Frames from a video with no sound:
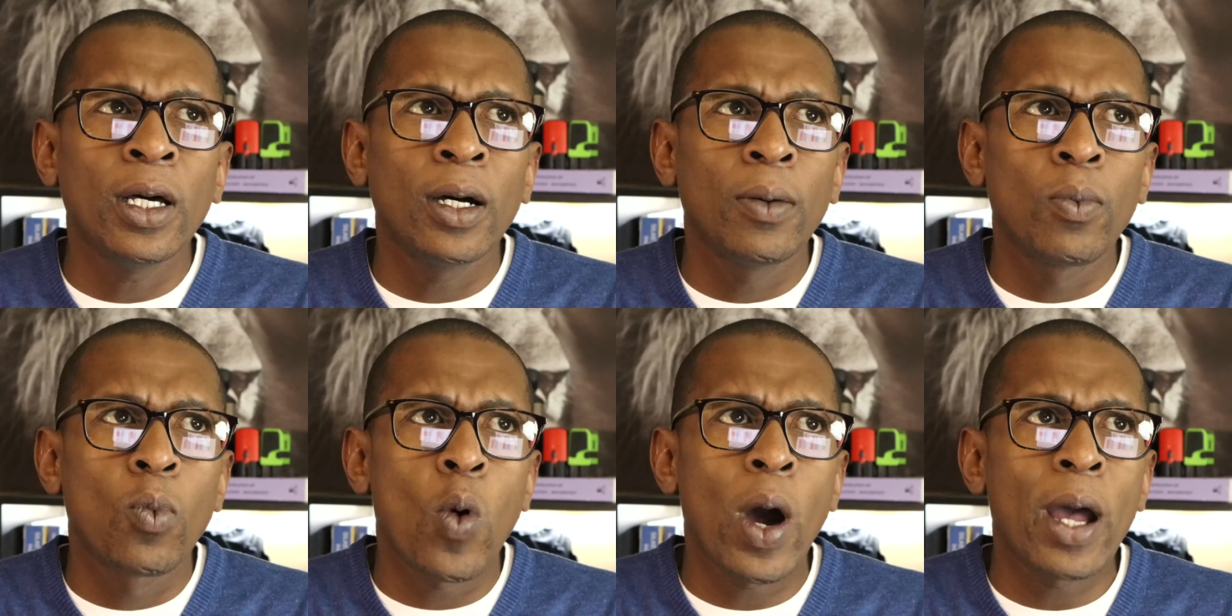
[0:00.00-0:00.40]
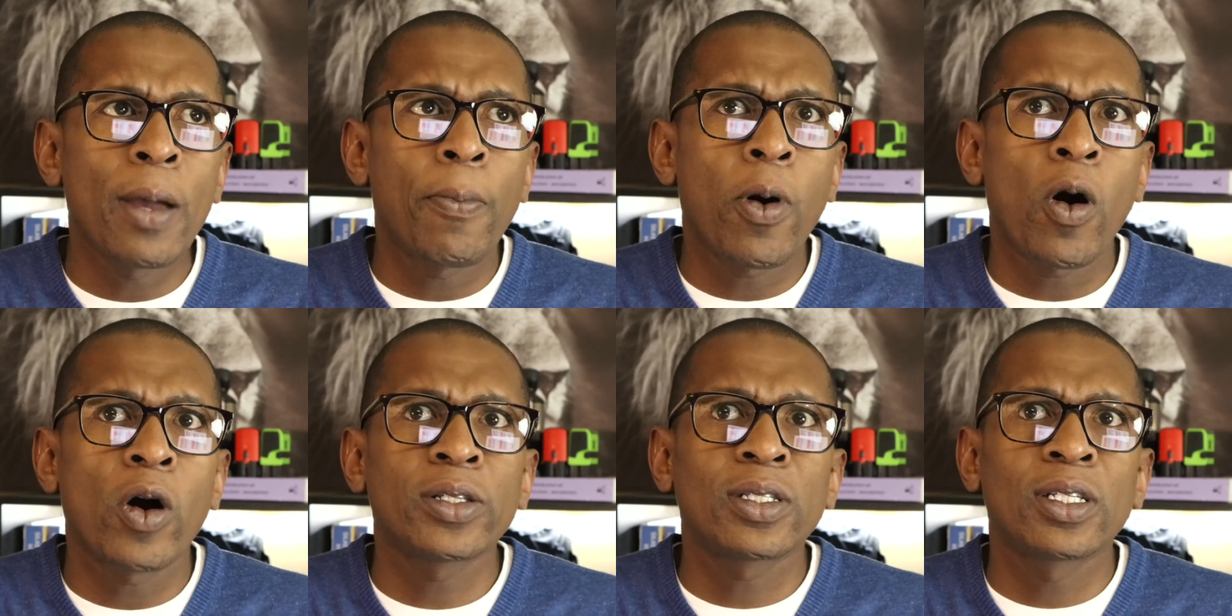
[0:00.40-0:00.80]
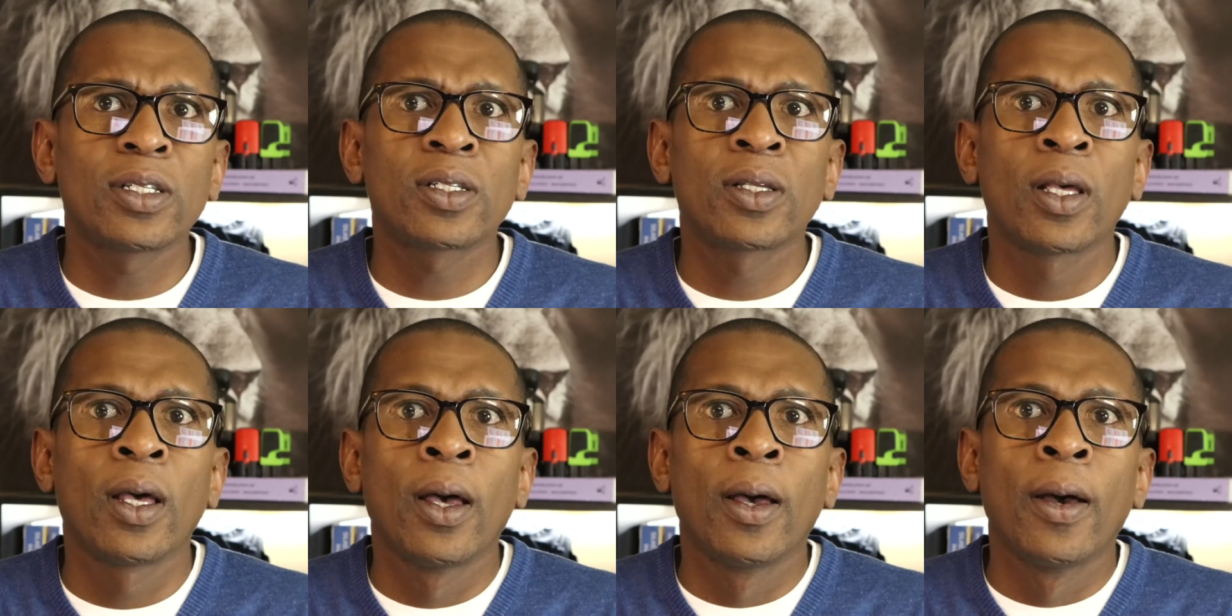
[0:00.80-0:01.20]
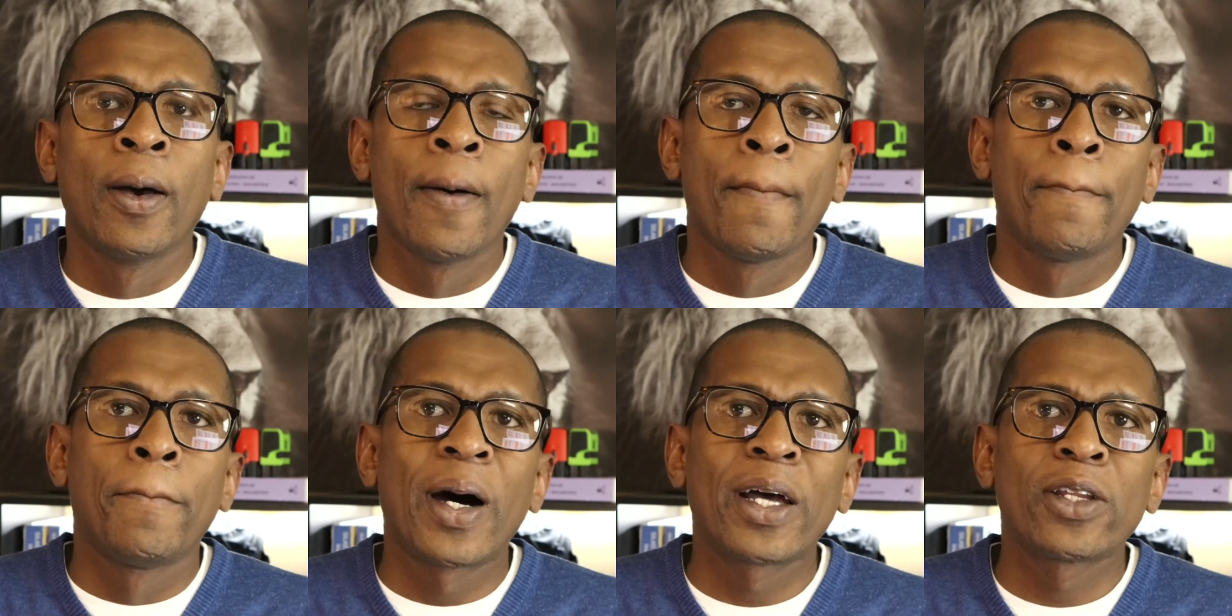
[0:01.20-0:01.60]
why parties
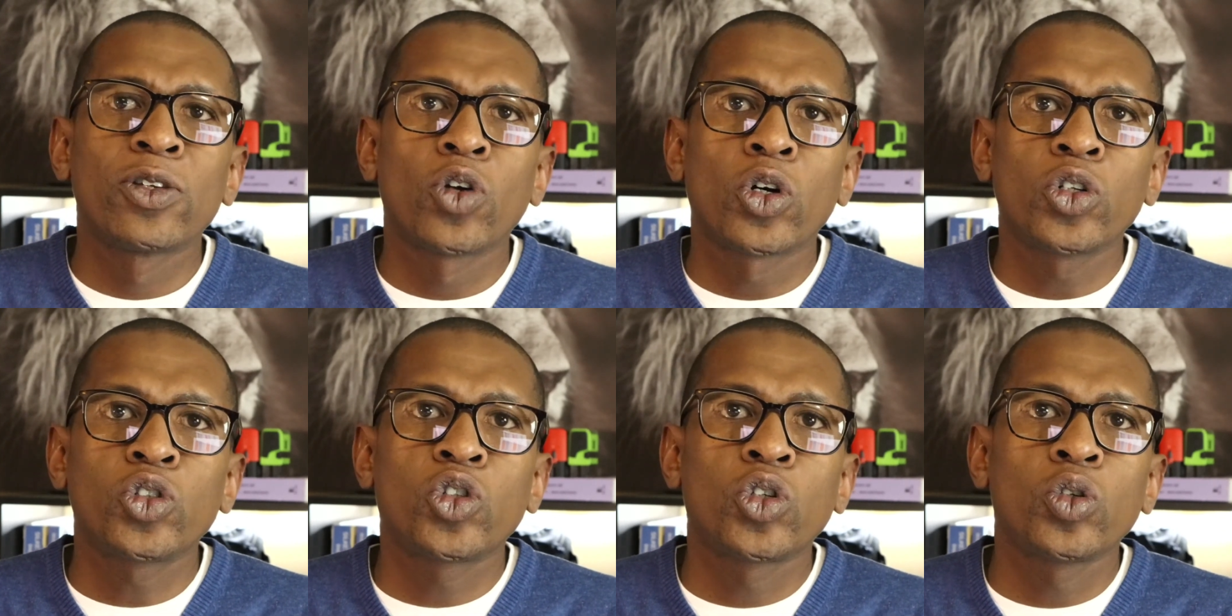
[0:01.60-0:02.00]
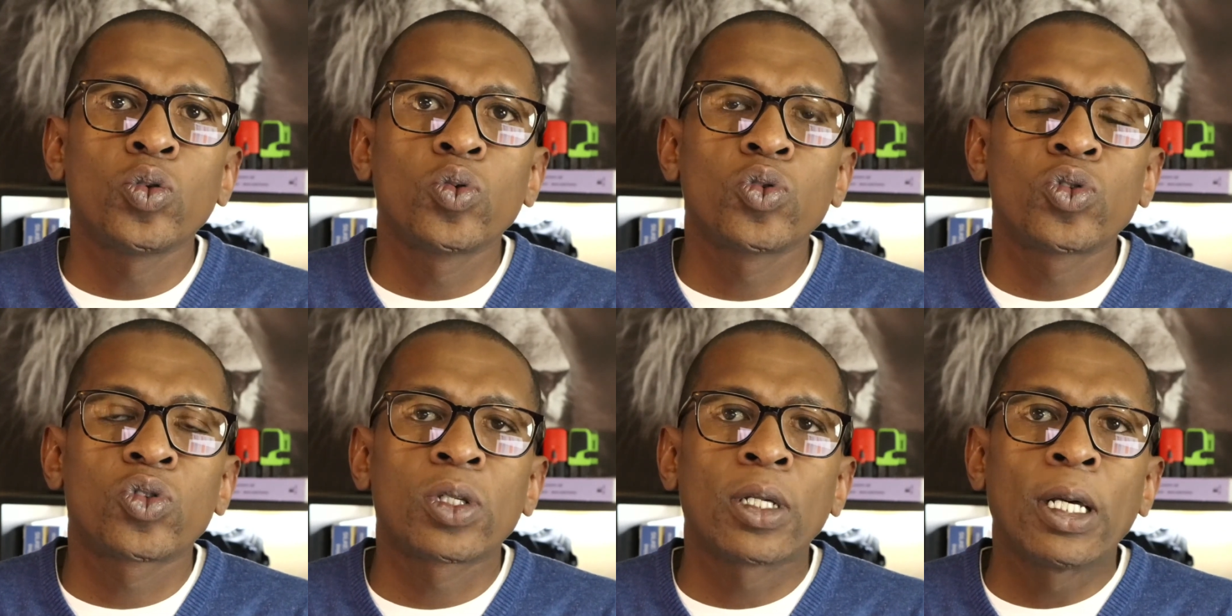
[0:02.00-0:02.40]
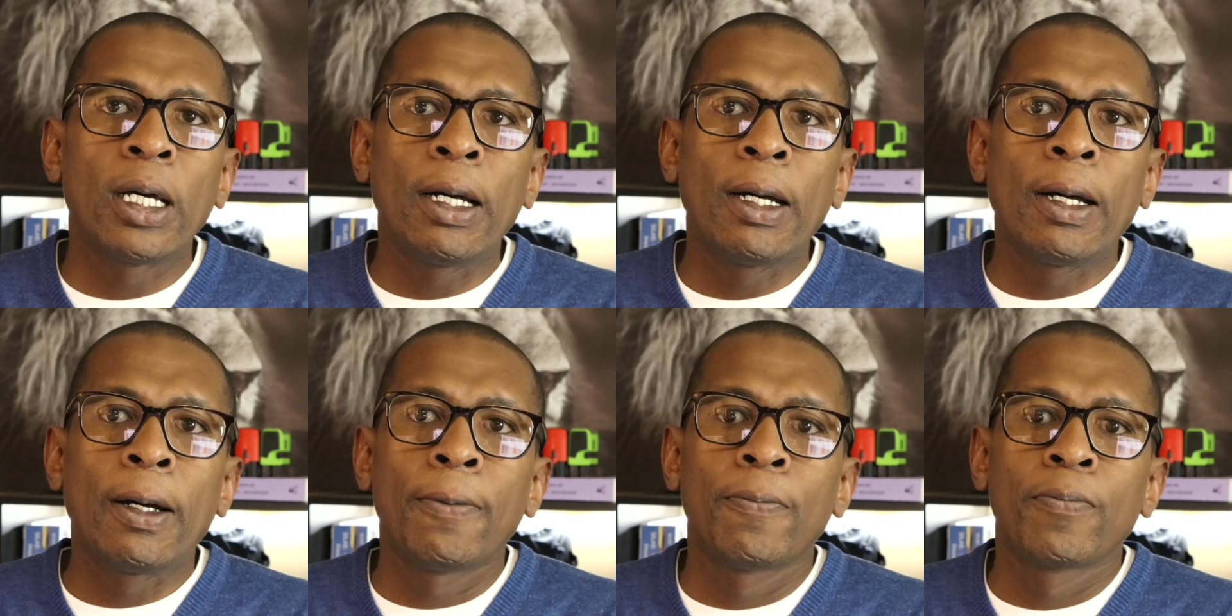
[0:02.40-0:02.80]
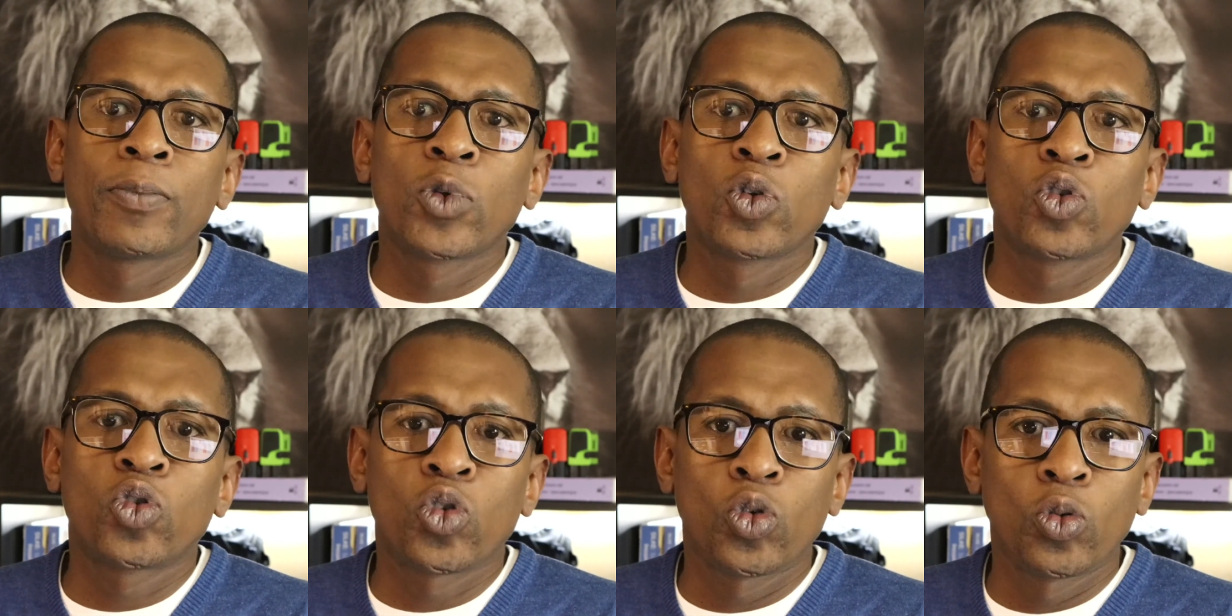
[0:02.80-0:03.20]
might not choose
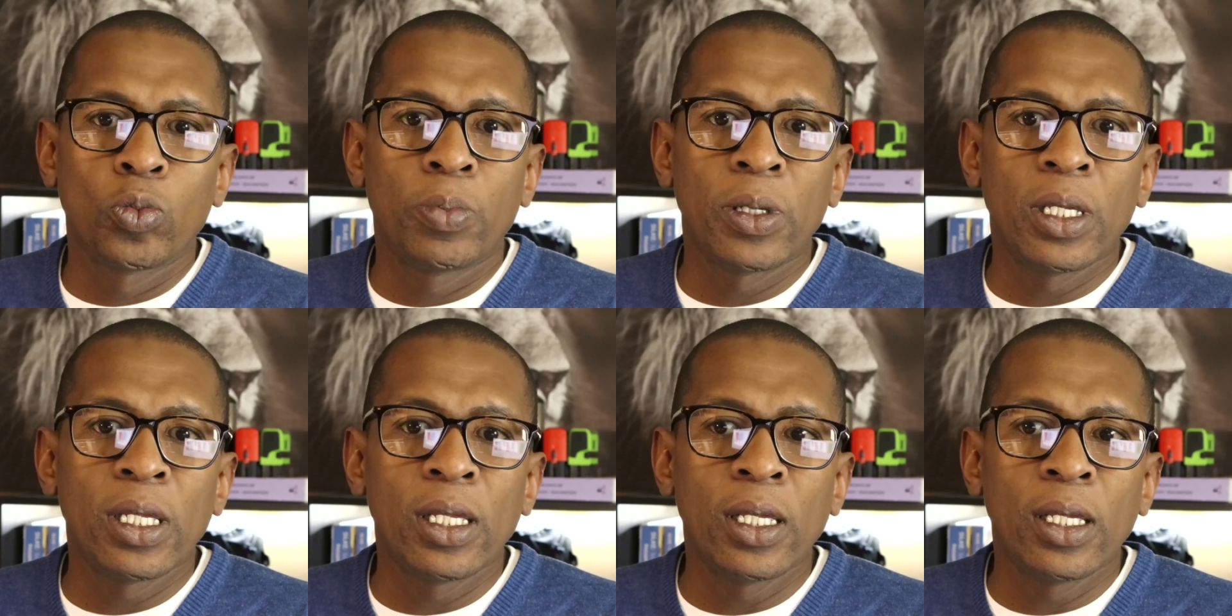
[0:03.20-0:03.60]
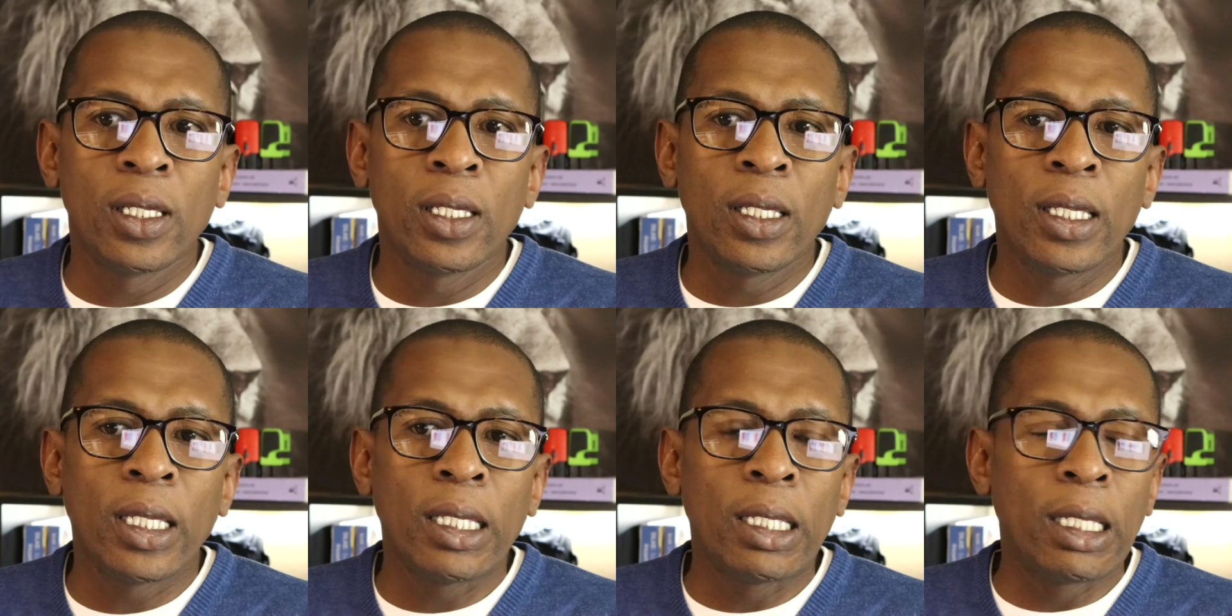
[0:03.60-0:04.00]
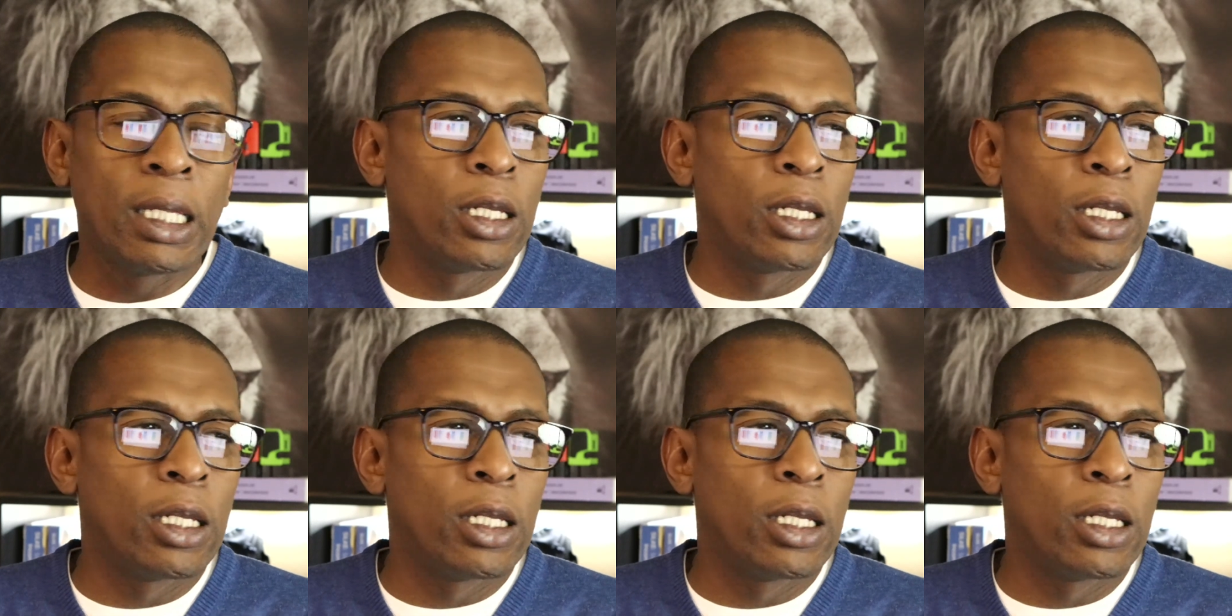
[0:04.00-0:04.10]
to be in